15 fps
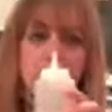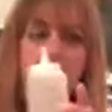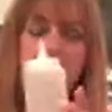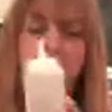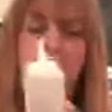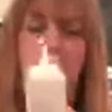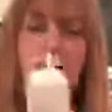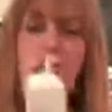
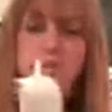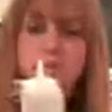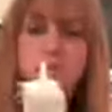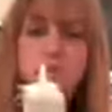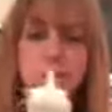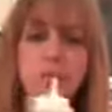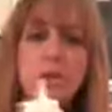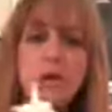uh,
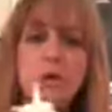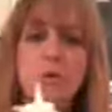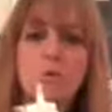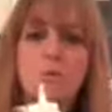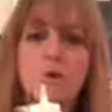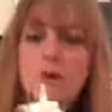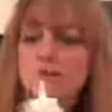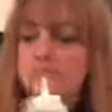
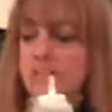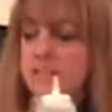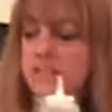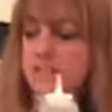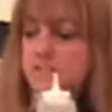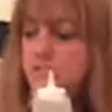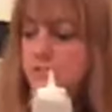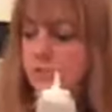slew of
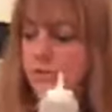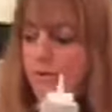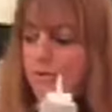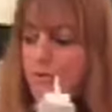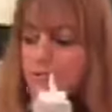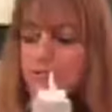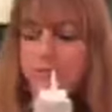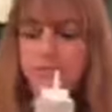these
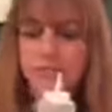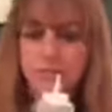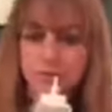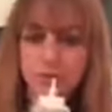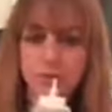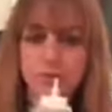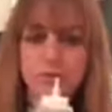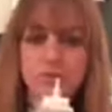herbal
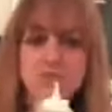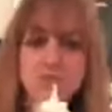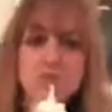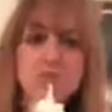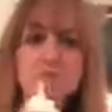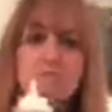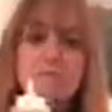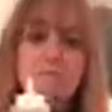infused
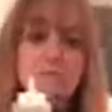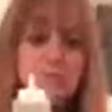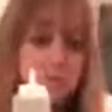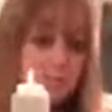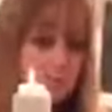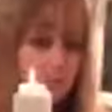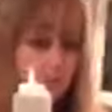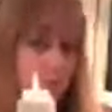
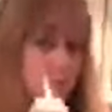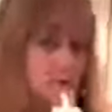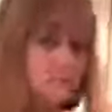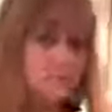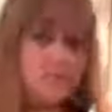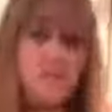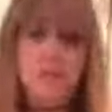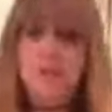simple
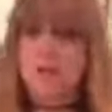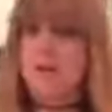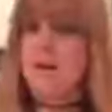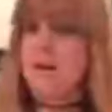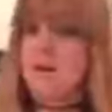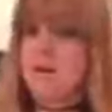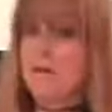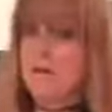syrups,
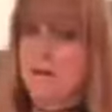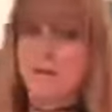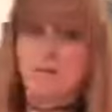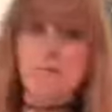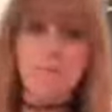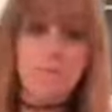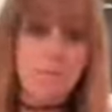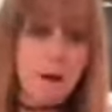
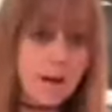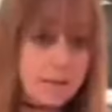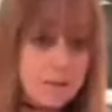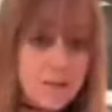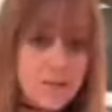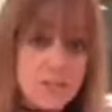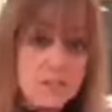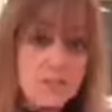muddle
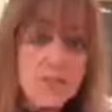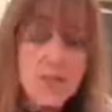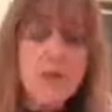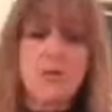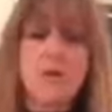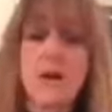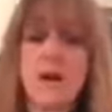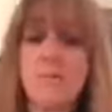some
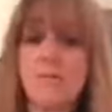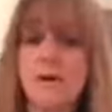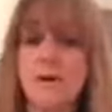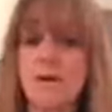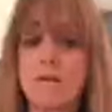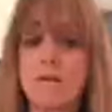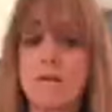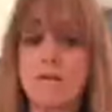
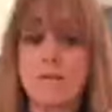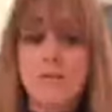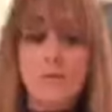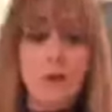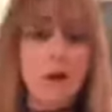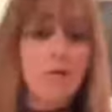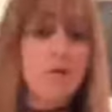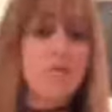cucumber,
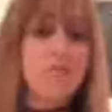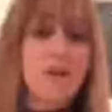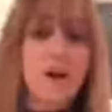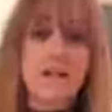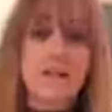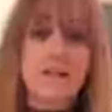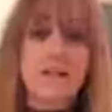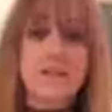throw in
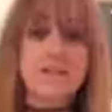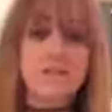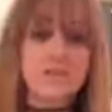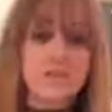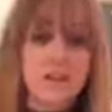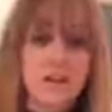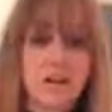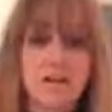vodka or
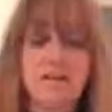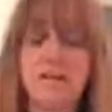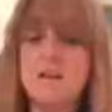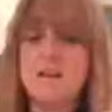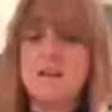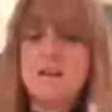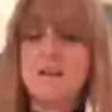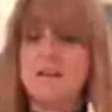gin,
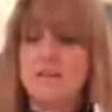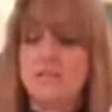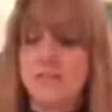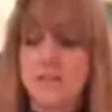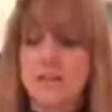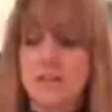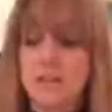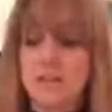
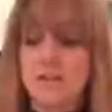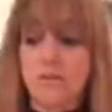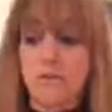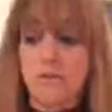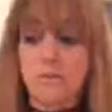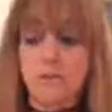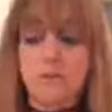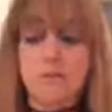the
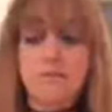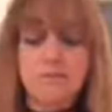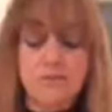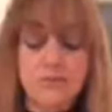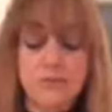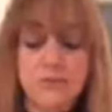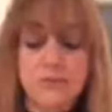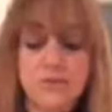herbal
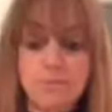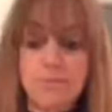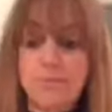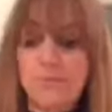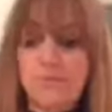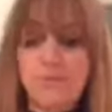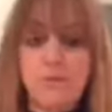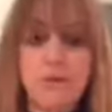infused simple
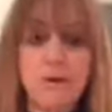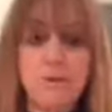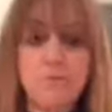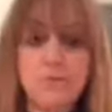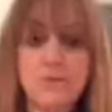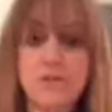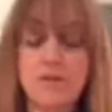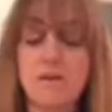
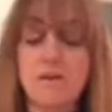syrups,